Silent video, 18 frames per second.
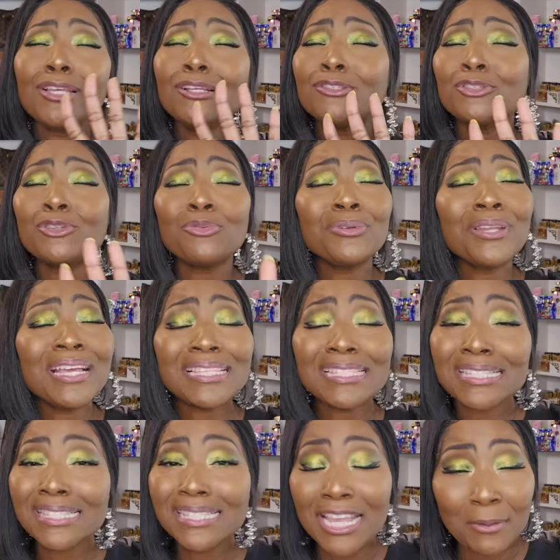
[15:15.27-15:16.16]
do
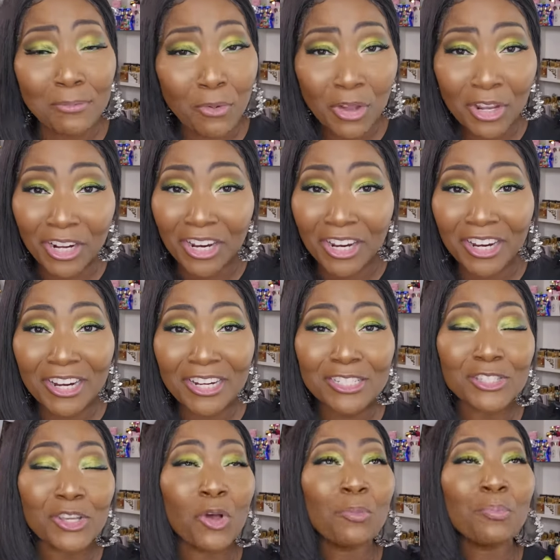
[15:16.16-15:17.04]
not sleep on
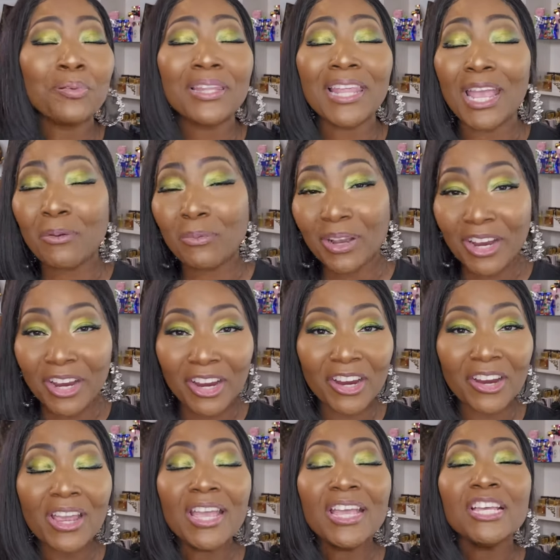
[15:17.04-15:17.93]
her don't play with
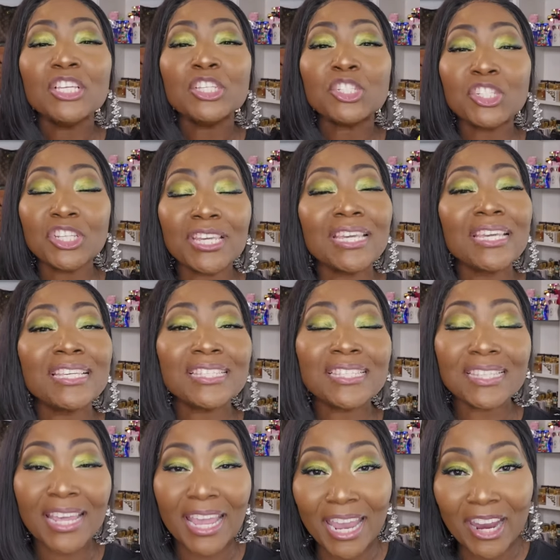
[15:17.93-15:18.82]
her she
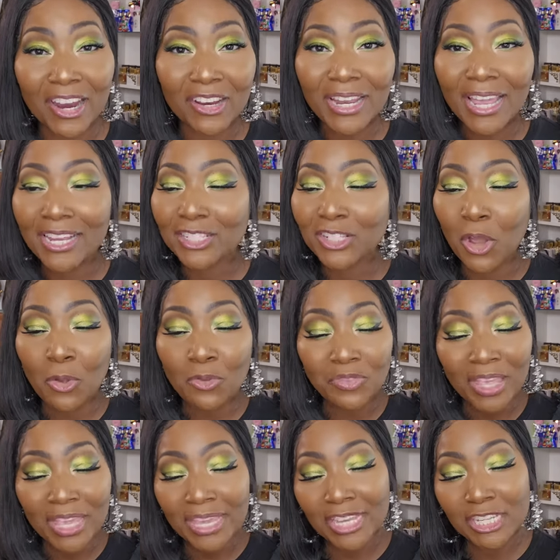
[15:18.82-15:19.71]
is there like
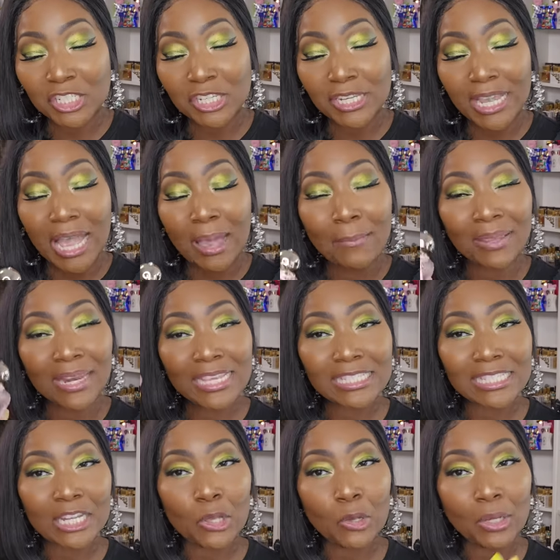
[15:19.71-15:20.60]
don't think because she come in
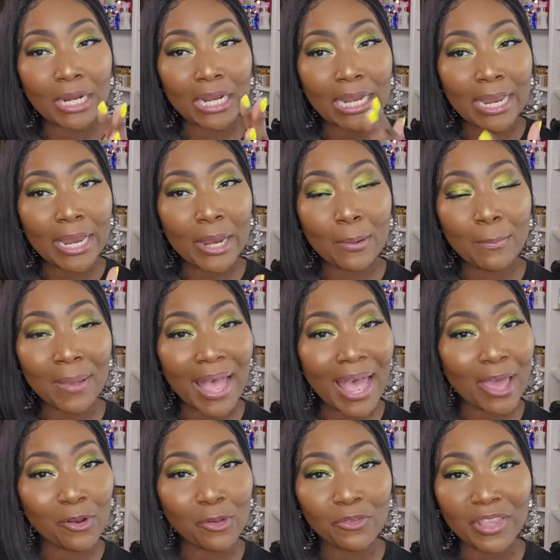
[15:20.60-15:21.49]
this little clear
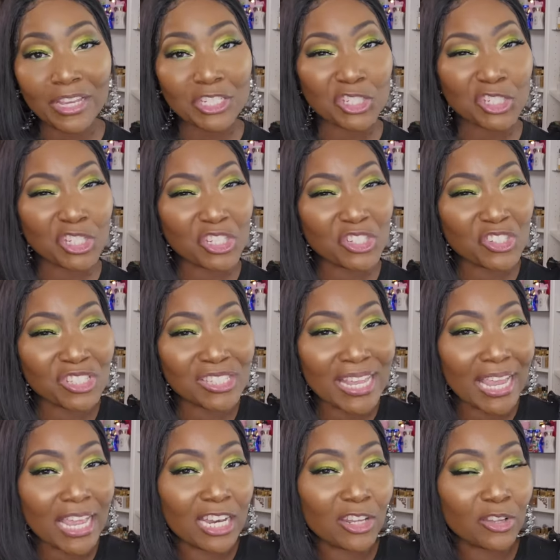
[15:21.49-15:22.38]
bottle that she's just
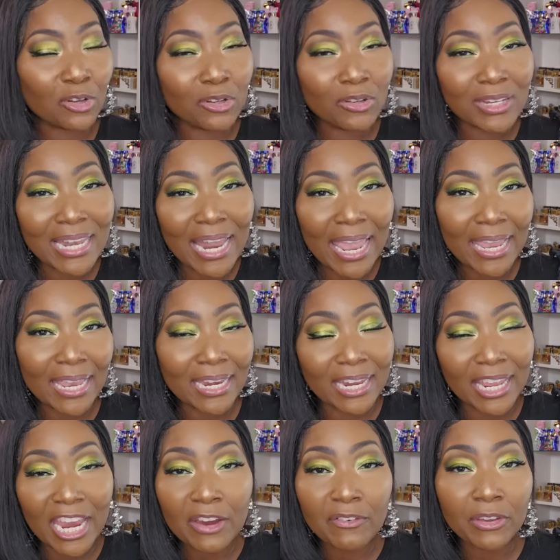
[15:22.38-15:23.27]
like a little light
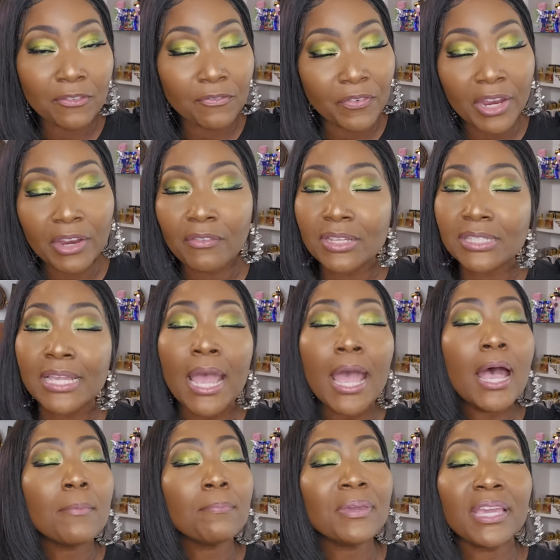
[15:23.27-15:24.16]
and airy fragrance
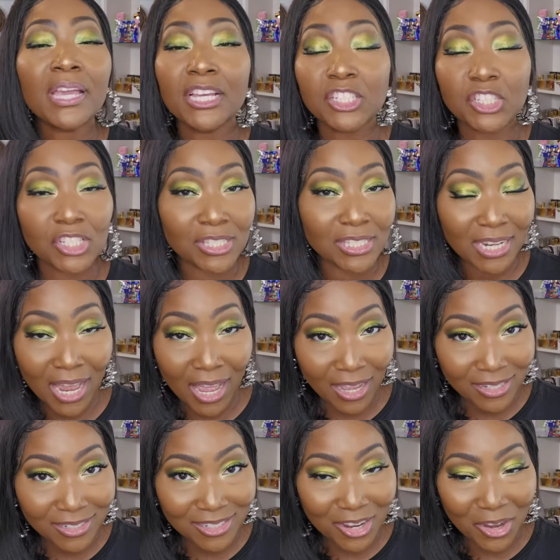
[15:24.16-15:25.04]
because she's
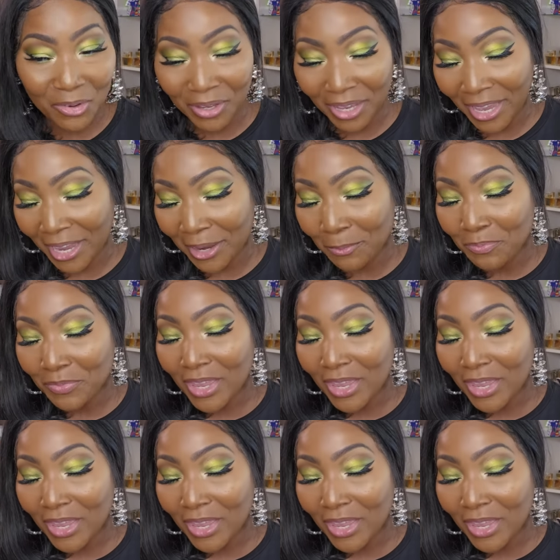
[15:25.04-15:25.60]
not okay